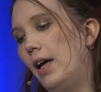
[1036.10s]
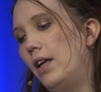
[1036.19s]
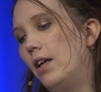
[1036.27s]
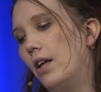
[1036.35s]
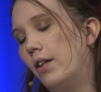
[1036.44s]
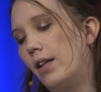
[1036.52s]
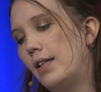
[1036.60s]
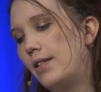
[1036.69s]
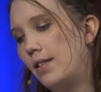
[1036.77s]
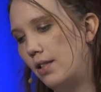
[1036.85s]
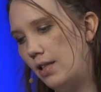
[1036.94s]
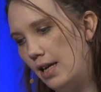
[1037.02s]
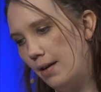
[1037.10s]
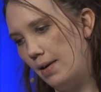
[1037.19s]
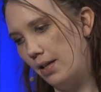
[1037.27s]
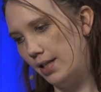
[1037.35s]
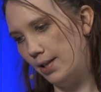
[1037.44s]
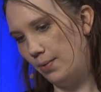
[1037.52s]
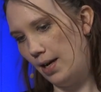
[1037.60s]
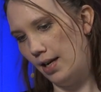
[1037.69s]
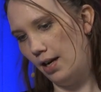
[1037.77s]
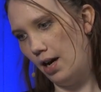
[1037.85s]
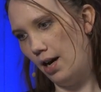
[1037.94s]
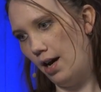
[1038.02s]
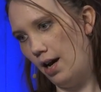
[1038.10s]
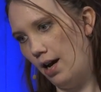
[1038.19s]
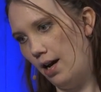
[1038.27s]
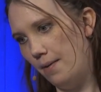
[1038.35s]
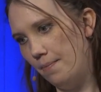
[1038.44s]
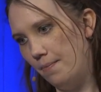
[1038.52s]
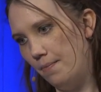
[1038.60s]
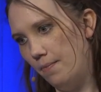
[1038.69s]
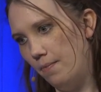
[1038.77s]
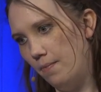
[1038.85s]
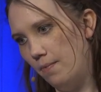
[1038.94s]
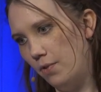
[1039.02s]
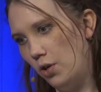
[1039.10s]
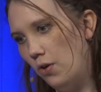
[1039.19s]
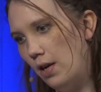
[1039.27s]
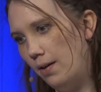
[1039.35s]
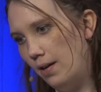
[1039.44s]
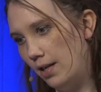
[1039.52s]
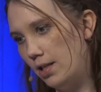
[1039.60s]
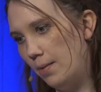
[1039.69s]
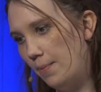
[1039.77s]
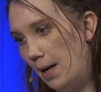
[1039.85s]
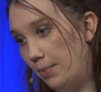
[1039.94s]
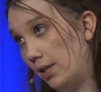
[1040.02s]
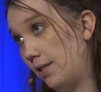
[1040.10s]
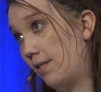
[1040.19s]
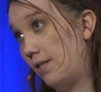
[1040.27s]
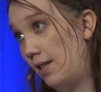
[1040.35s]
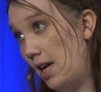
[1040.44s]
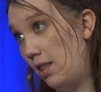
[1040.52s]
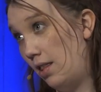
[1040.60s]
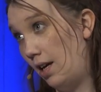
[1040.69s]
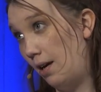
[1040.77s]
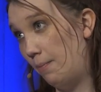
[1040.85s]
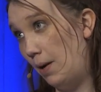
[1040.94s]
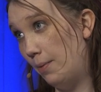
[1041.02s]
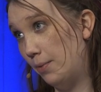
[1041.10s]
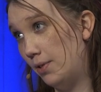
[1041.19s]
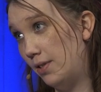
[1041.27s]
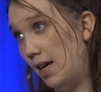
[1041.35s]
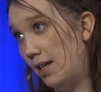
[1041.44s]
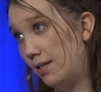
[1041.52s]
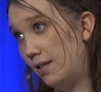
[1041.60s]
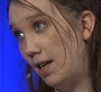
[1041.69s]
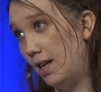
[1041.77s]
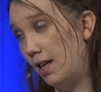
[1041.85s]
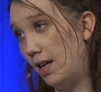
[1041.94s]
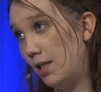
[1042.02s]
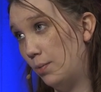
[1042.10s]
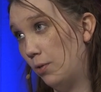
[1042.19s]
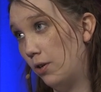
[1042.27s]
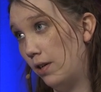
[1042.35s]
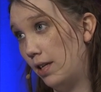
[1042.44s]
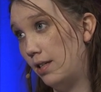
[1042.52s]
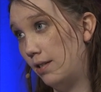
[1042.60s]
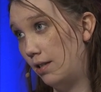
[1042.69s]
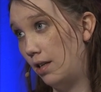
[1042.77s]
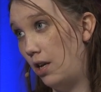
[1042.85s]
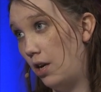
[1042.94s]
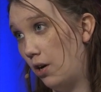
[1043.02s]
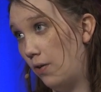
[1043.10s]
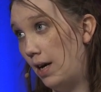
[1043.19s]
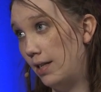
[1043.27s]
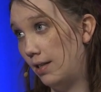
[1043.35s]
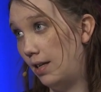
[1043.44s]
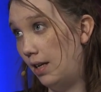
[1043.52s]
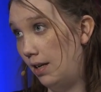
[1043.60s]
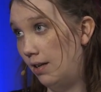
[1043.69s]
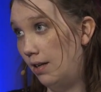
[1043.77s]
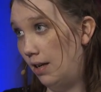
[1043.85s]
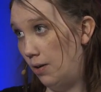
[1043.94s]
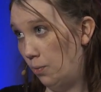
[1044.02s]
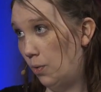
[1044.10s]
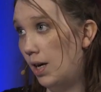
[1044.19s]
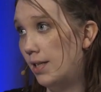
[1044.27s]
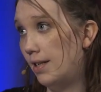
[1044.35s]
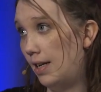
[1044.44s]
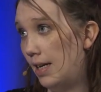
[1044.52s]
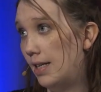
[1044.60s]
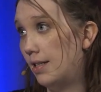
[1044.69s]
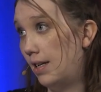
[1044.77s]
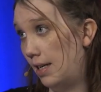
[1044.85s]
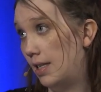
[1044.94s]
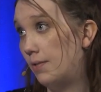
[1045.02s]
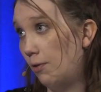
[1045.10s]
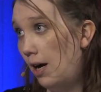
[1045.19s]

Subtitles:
and let's think about it this way. Because the Bible doesn't state that. Bible says that his word is, you know, as it was, it is, and it is